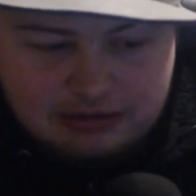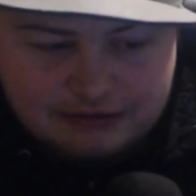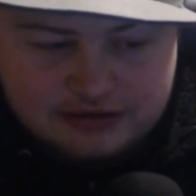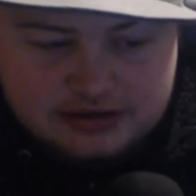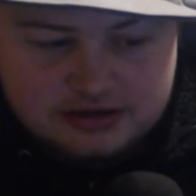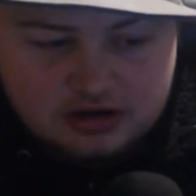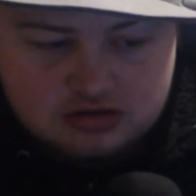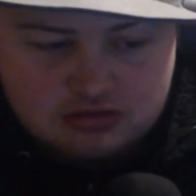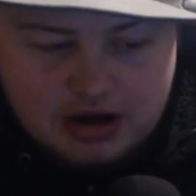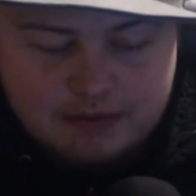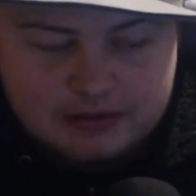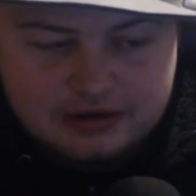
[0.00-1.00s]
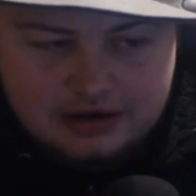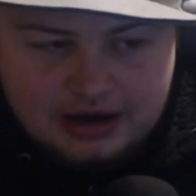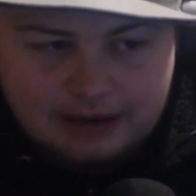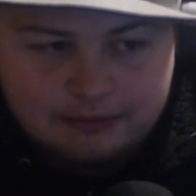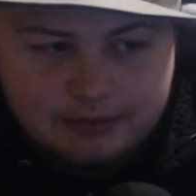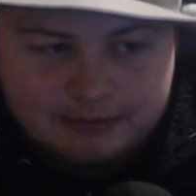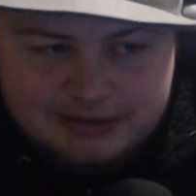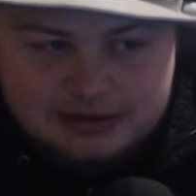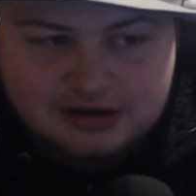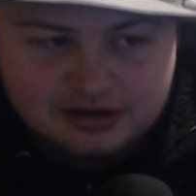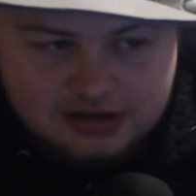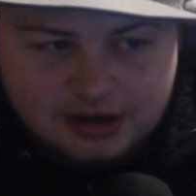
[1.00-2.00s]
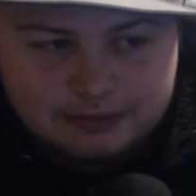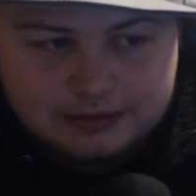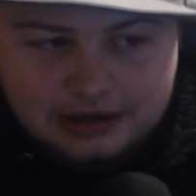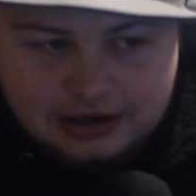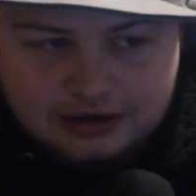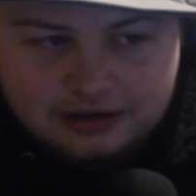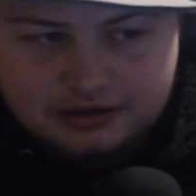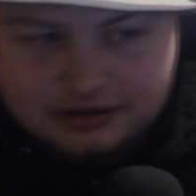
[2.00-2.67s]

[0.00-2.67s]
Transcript: if he starts rapping, I'm gonna be turned up again.